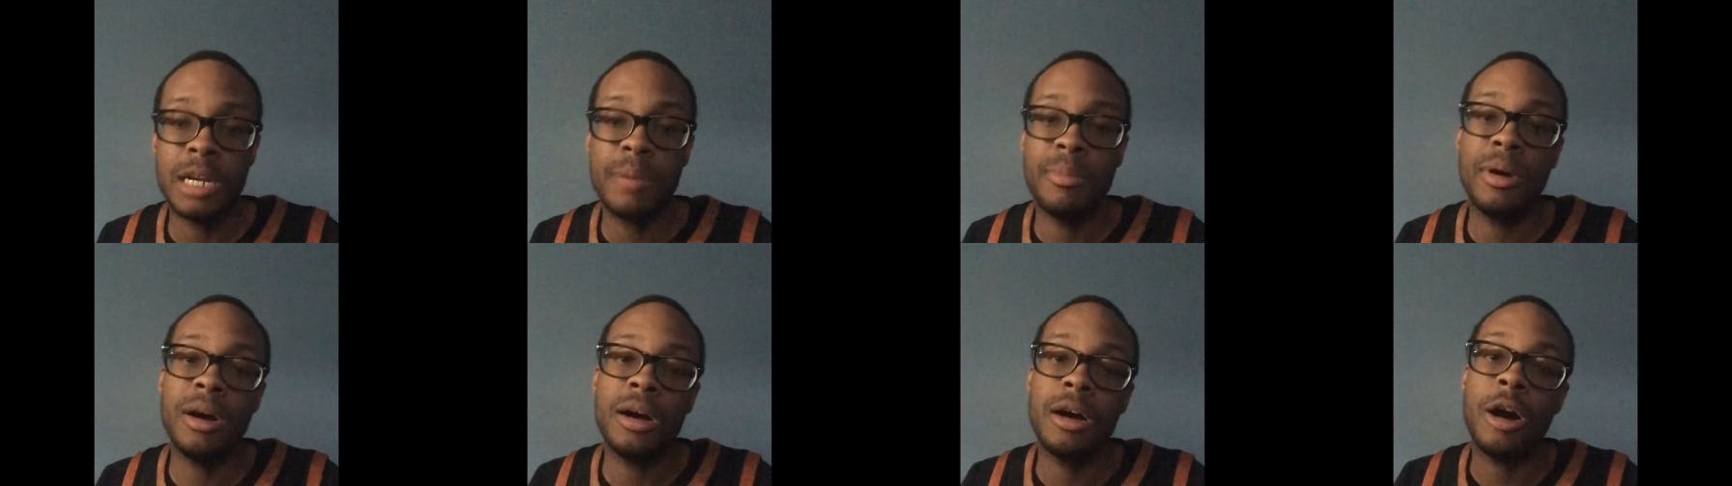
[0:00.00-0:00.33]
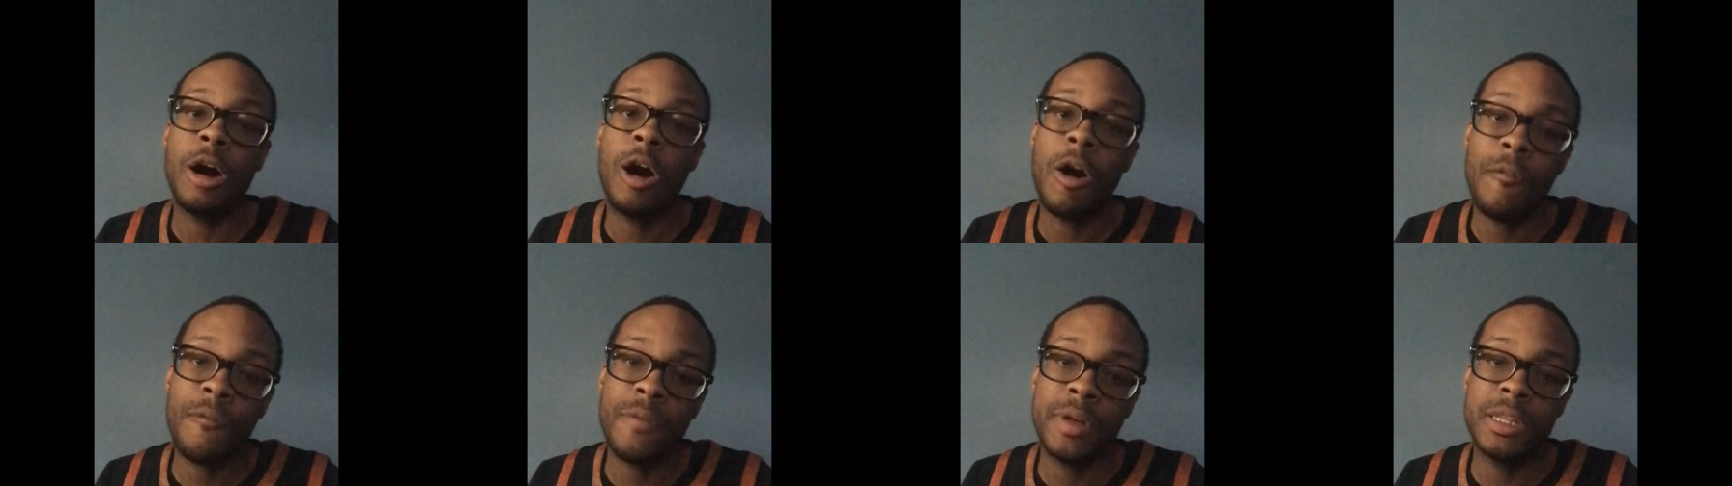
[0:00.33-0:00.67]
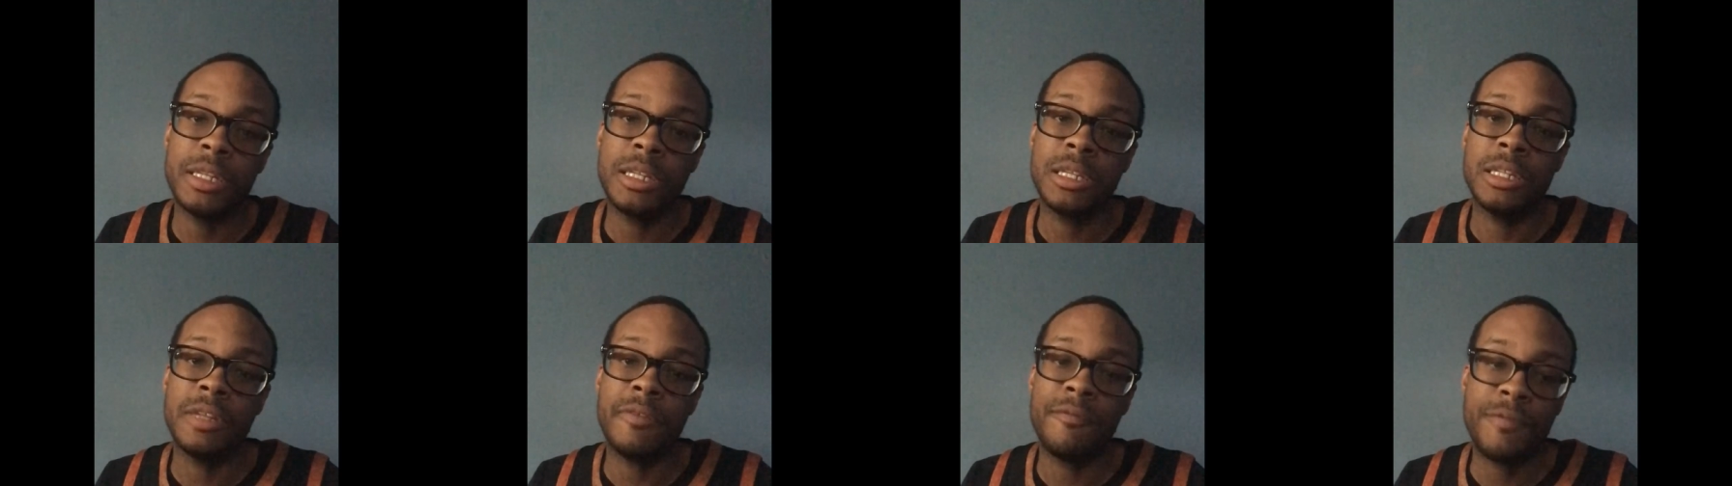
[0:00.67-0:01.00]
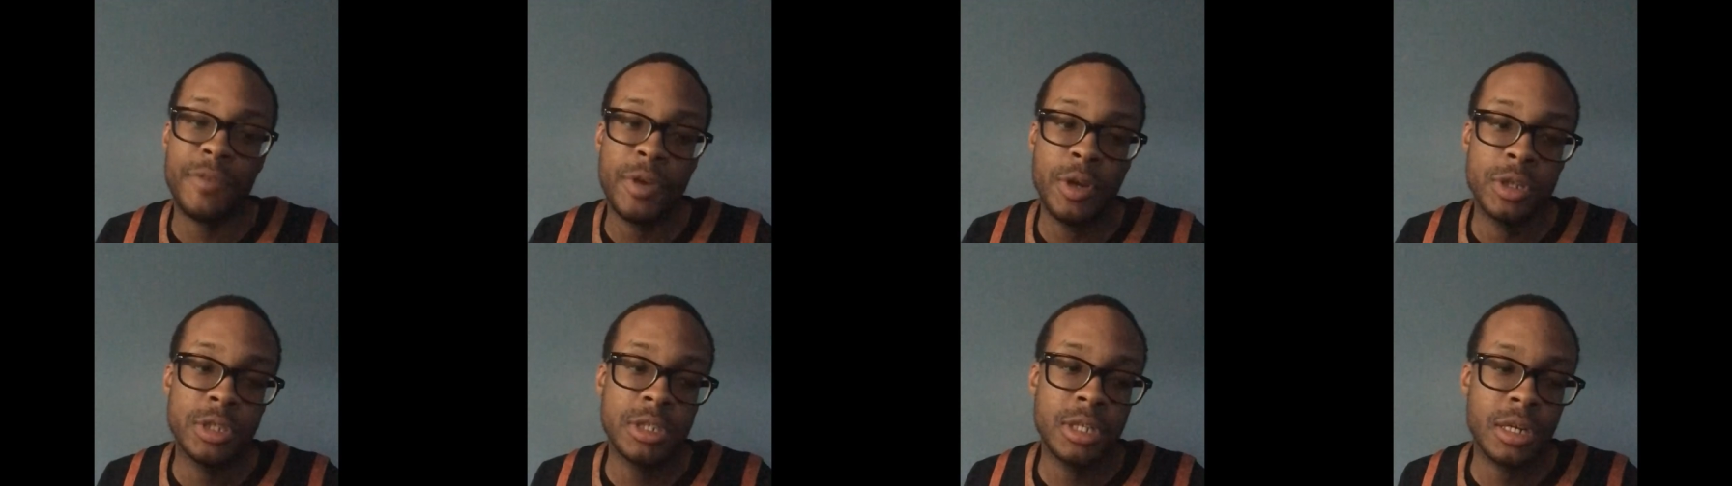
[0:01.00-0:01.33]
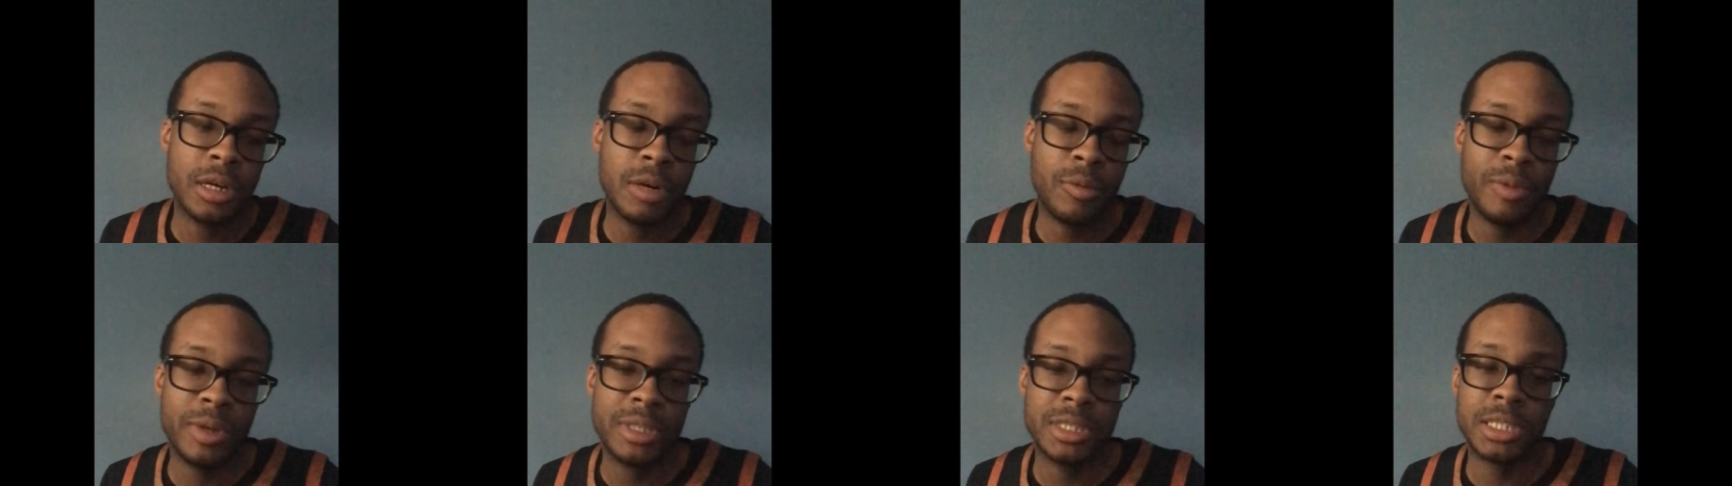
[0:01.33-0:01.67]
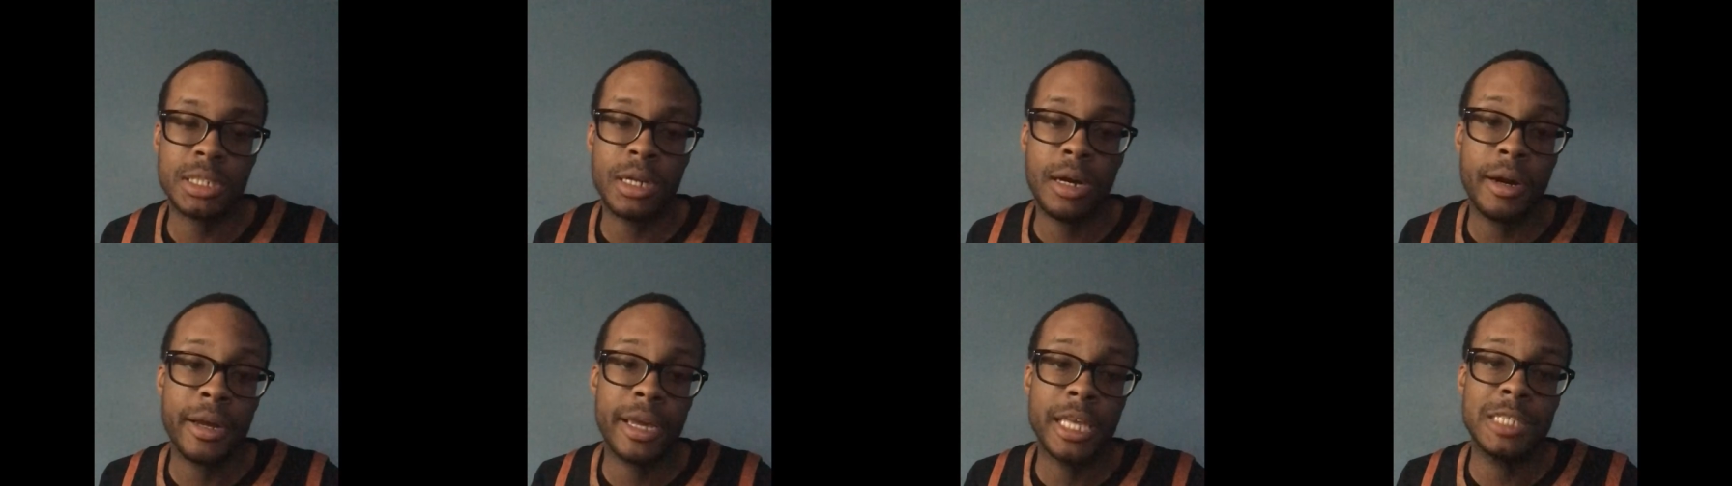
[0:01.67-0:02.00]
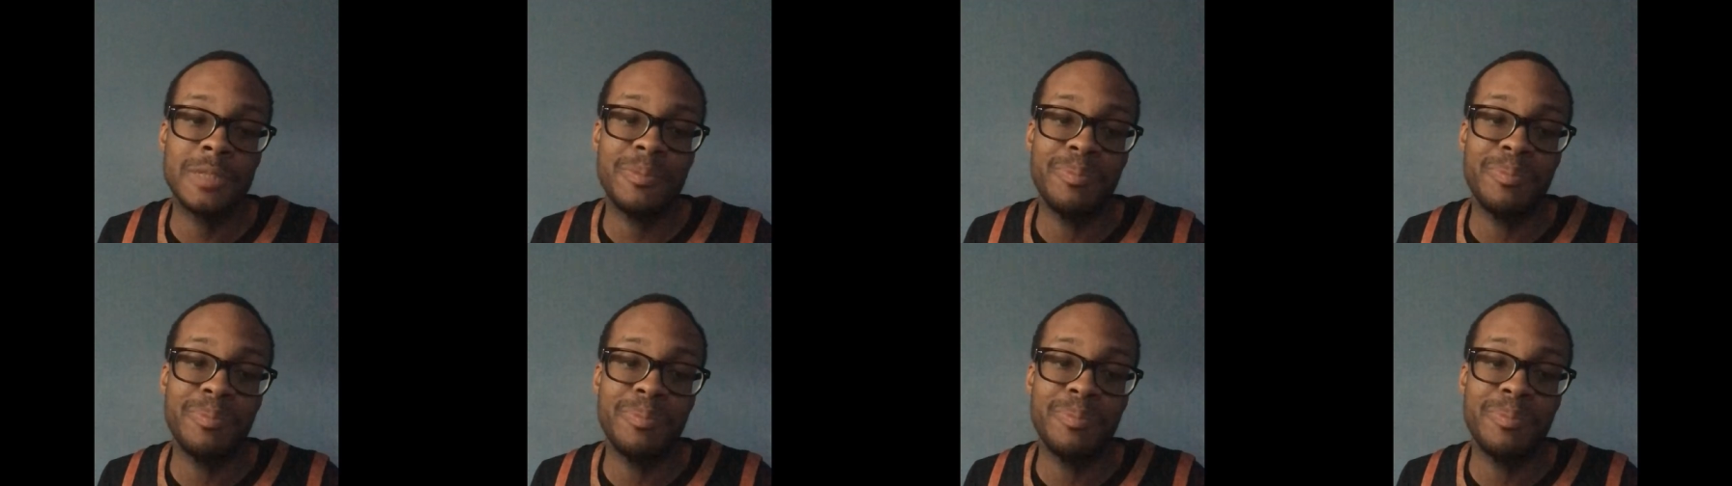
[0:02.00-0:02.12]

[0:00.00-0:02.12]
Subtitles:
but hopefully in the future when Sar gets